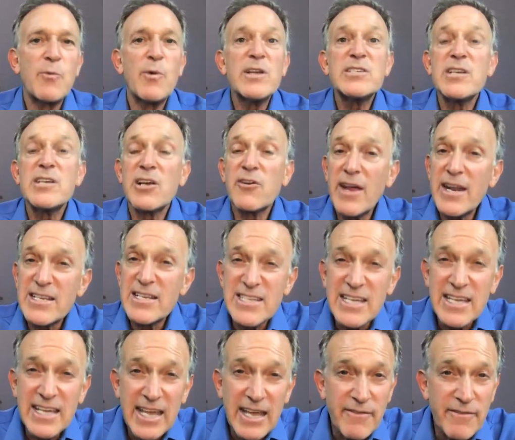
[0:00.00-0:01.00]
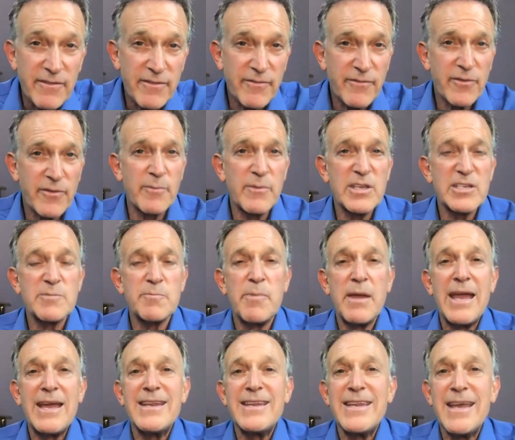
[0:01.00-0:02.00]
What's the greatest gift from this
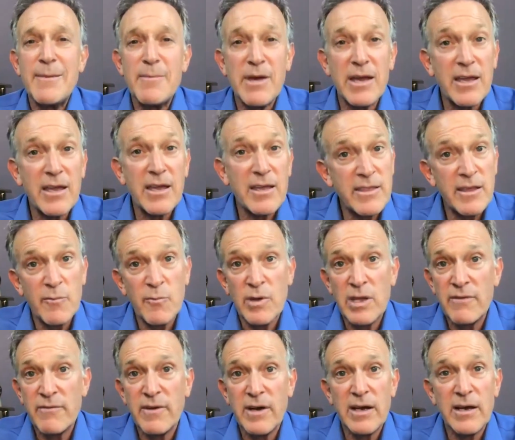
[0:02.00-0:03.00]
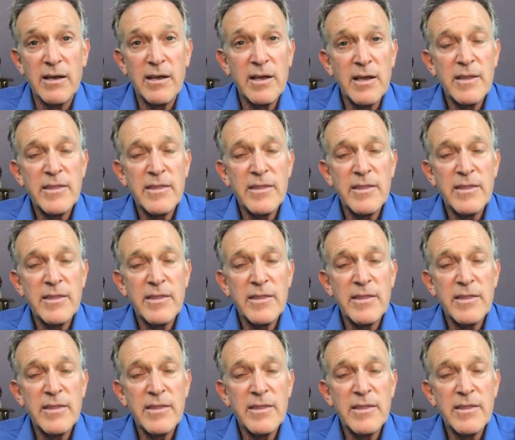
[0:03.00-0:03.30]
pandemic that we've uh,